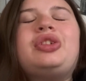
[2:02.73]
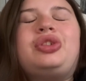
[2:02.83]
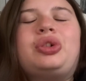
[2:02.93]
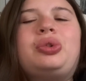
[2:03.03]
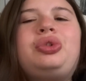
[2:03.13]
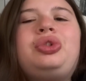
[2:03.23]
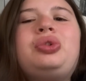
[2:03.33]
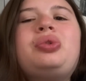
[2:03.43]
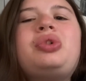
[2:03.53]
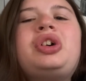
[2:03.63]
don't
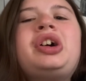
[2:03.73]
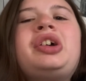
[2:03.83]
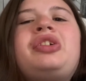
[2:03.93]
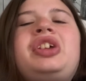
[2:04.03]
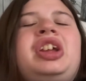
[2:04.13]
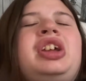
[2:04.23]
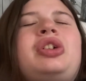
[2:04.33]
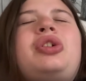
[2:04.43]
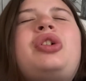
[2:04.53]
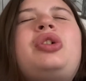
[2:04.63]
you worry,
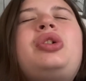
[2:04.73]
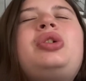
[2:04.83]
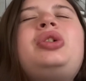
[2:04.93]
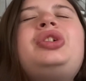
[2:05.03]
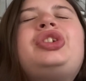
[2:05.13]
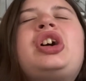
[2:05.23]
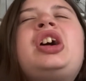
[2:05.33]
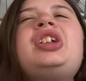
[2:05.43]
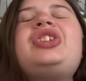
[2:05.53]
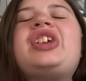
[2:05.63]
hold
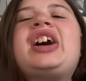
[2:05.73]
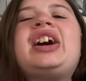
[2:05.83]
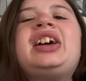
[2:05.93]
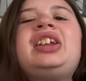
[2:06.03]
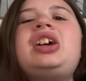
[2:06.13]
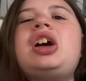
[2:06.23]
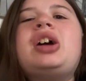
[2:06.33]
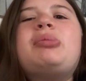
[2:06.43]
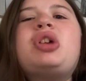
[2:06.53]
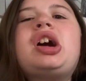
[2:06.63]
on tight.
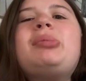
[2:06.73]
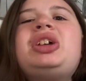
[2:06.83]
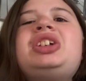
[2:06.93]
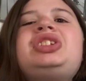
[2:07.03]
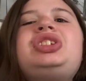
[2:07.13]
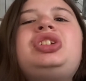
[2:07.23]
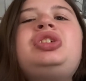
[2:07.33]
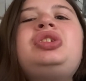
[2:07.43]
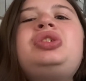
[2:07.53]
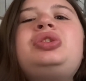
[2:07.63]
Promise
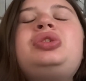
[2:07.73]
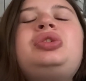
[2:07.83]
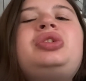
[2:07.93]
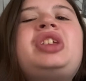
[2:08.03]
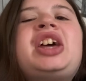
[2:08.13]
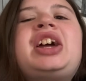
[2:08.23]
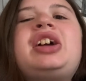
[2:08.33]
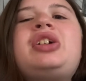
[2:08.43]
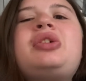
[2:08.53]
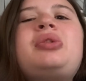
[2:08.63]
you
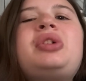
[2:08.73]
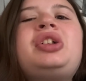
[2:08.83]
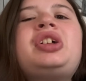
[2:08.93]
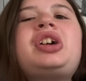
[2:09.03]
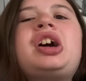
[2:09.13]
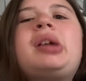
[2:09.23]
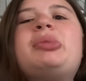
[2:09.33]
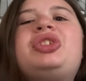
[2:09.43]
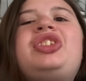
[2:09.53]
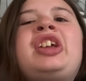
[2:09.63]
there will come a
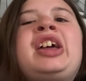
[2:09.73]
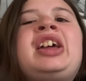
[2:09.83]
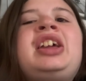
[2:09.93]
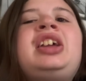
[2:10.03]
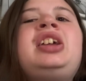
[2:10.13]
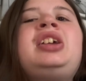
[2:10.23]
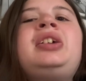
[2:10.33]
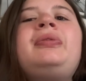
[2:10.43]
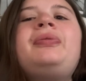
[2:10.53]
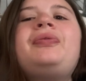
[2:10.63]
day,
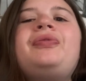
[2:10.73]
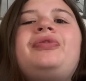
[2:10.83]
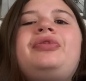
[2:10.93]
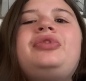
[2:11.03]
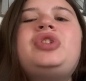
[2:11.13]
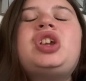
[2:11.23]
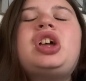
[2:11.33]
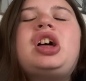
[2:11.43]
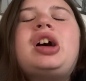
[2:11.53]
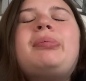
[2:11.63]

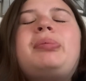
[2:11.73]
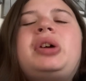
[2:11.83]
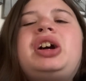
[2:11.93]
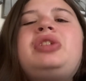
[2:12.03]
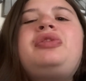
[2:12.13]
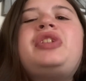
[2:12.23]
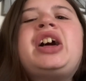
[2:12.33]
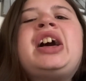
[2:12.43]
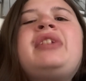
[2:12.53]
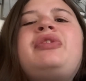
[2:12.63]

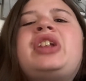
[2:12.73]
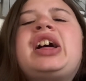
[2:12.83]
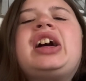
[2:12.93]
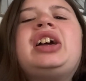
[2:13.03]
butterfly, fly